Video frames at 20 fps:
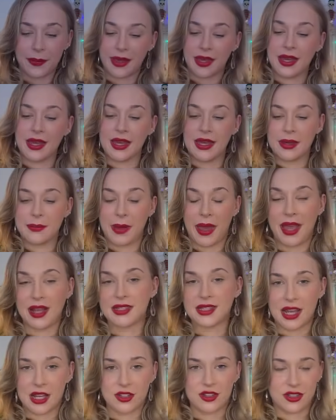Pay
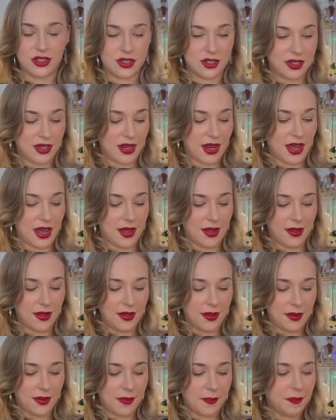attention to that.
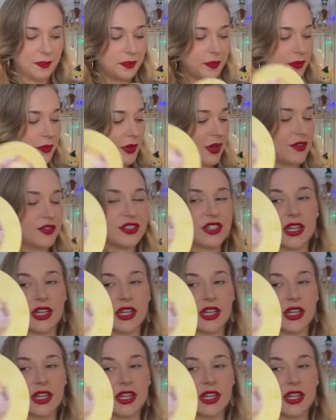You have